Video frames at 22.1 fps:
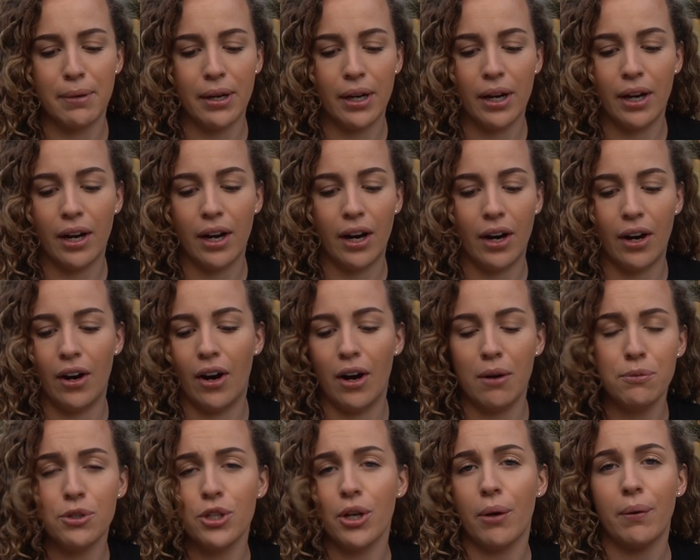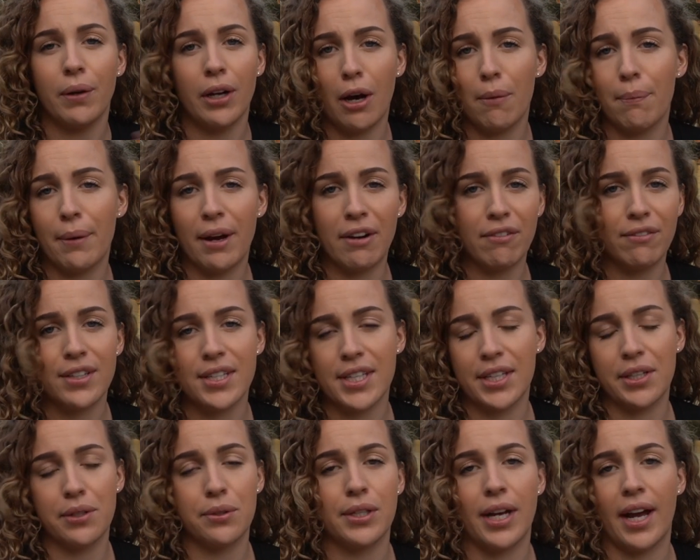but I'm showing up every
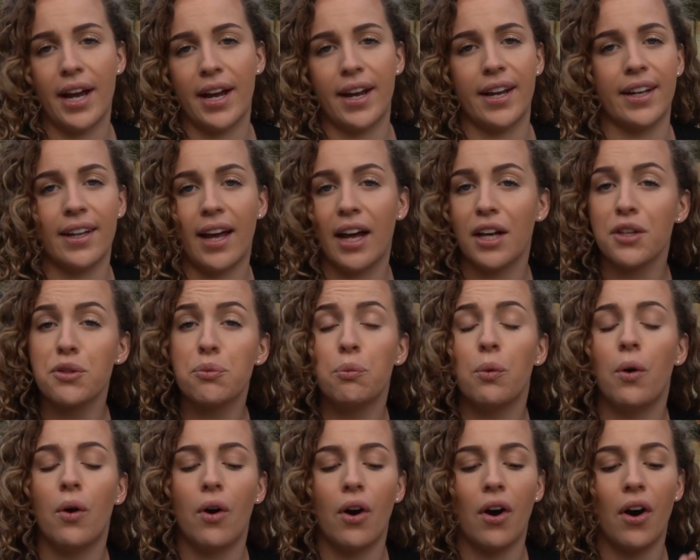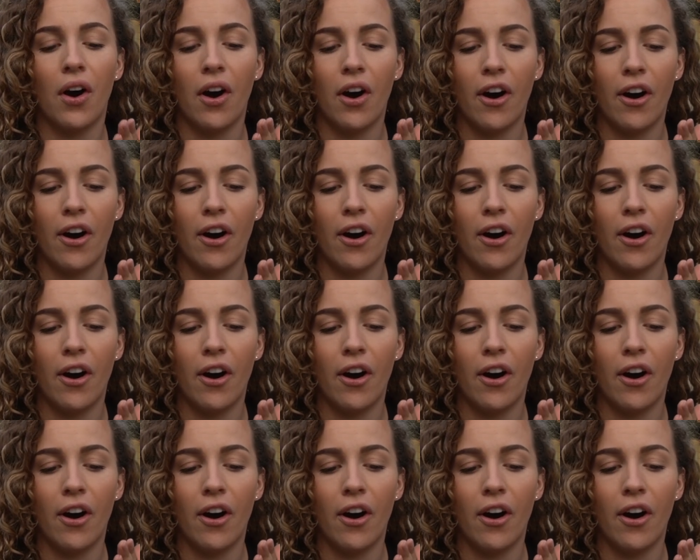single day, and that's what